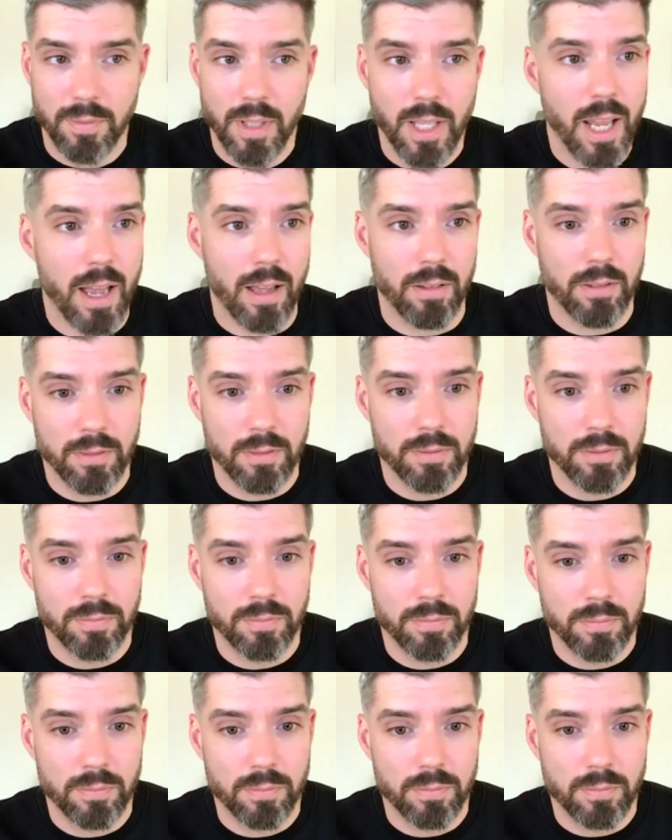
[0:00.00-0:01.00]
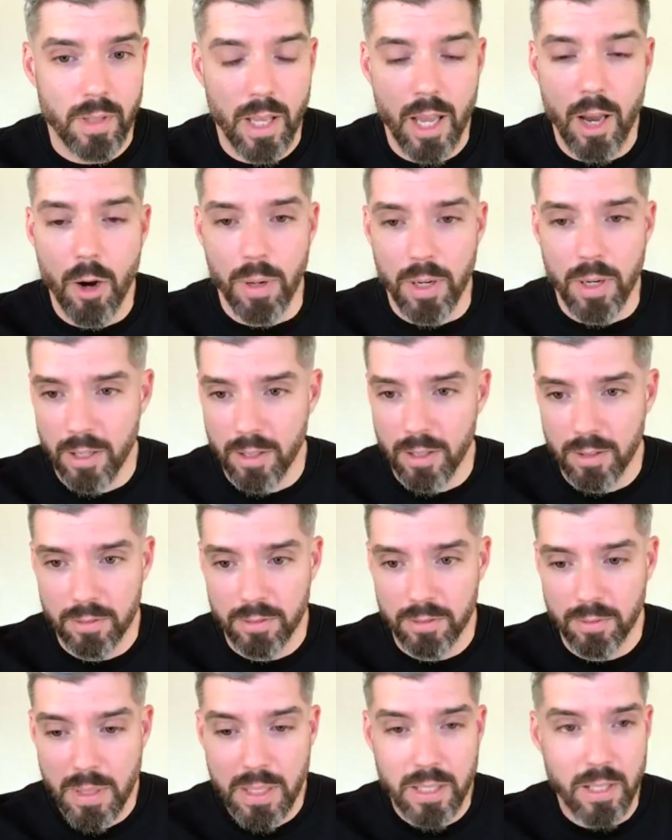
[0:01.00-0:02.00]
Yeah, everybody.
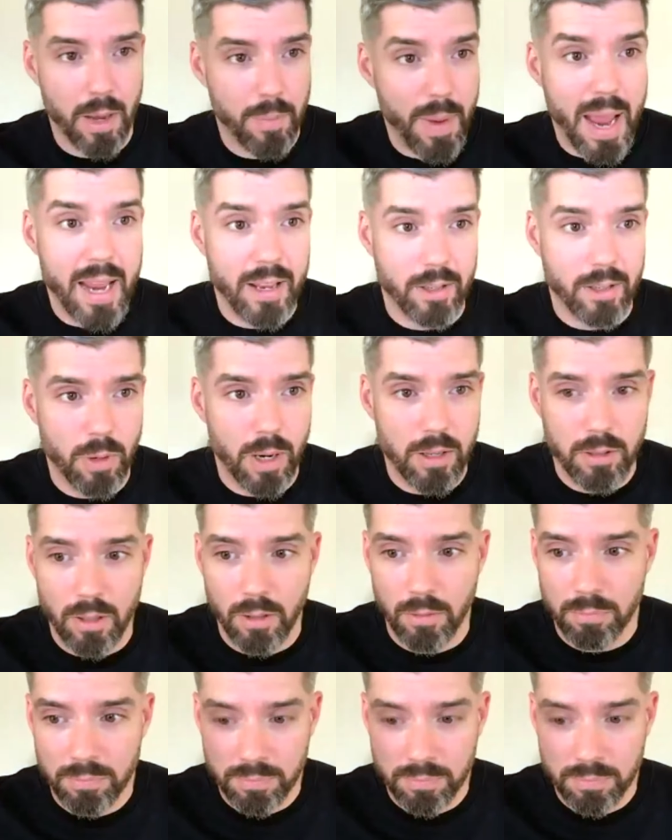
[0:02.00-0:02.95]
My hand's raised.